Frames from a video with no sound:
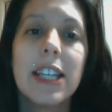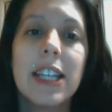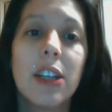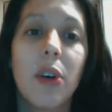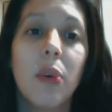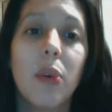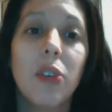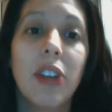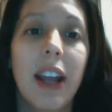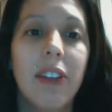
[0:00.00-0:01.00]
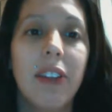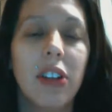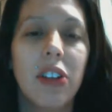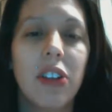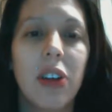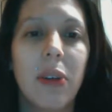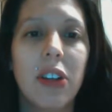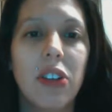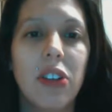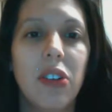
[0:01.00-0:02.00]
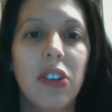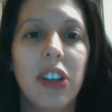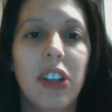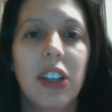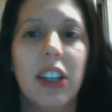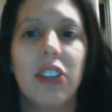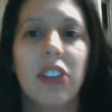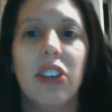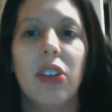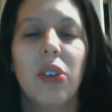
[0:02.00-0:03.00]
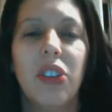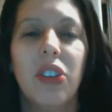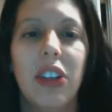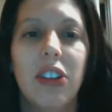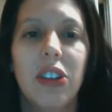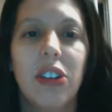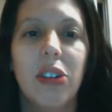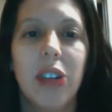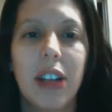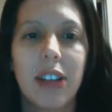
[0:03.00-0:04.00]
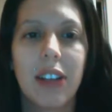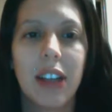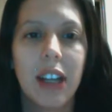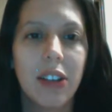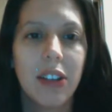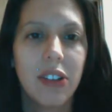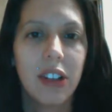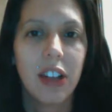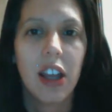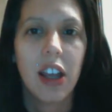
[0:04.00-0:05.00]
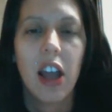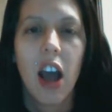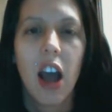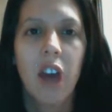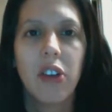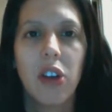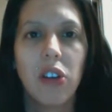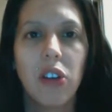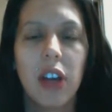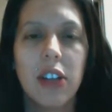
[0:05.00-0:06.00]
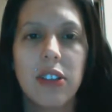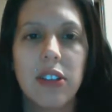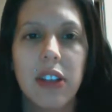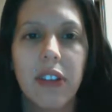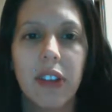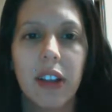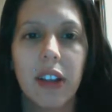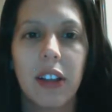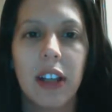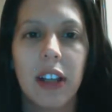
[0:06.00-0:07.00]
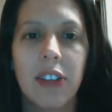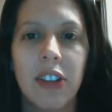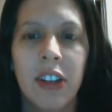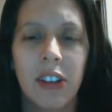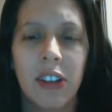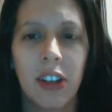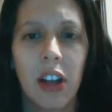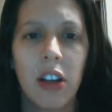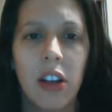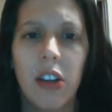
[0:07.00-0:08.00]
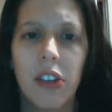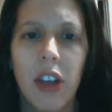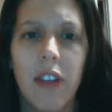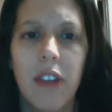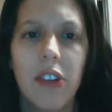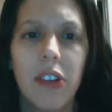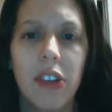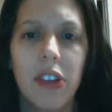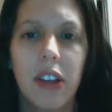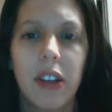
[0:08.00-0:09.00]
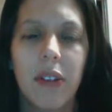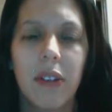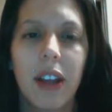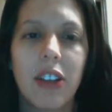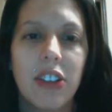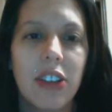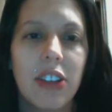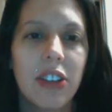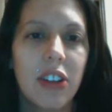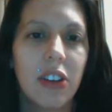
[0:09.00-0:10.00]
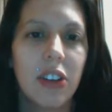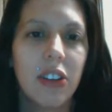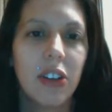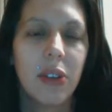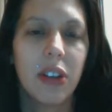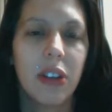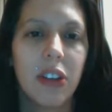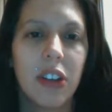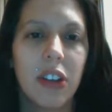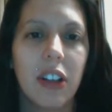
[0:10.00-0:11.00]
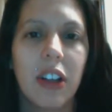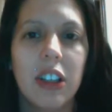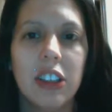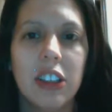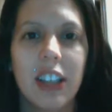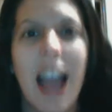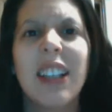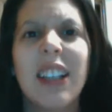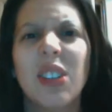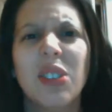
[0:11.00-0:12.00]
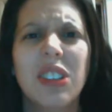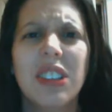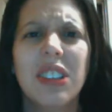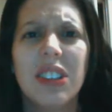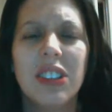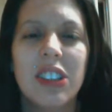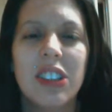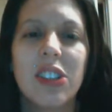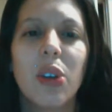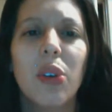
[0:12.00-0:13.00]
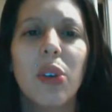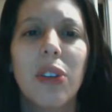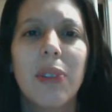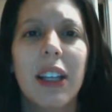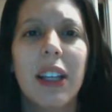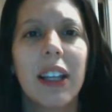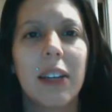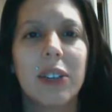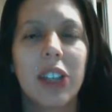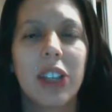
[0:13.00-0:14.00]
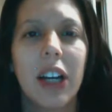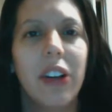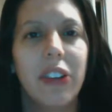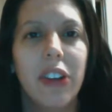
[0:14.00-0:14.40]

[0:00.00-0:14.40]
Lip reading: So today after lunch, I wanted to do sealing, and she told Shanice to, and I said, "Can I do sealing?" "Oh no, you gotta do stuffing." And she's like, "No, it's okay if you do sealing." I'm like, she said she doesn't want to do sealing. She's like, "I told you to do." She scolded me like I'm a child.